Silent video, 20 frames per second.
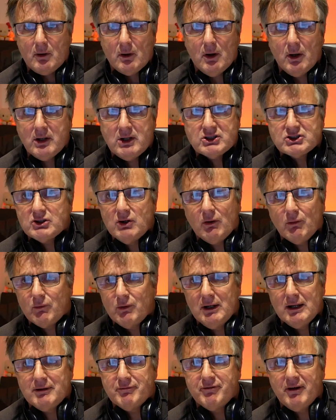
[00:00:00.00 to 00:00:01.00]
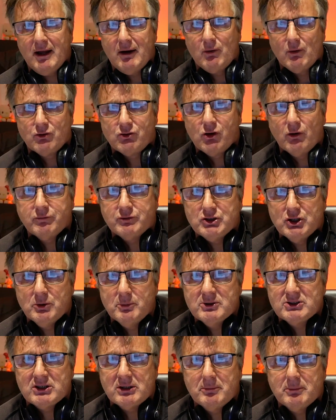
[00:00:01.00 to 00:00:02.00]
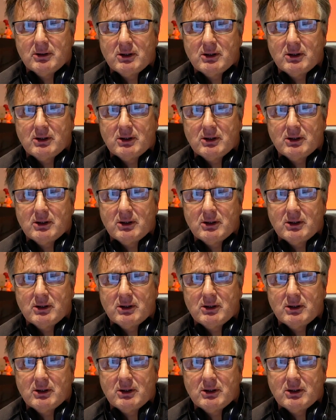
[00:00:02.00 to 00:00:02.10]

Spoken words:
And it's not really fair on Softube, is it?